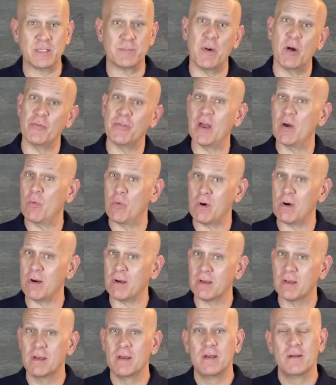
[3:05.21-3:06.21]
both at
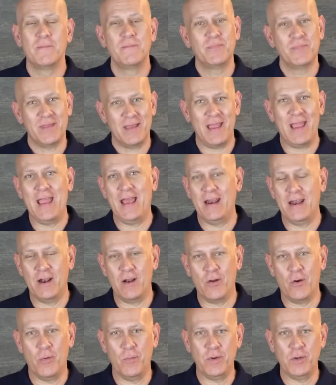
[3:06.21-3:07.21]
work and at
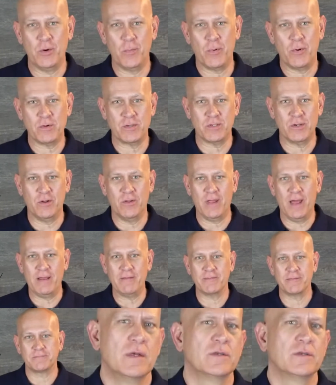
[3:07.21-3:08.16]
home in your personal life.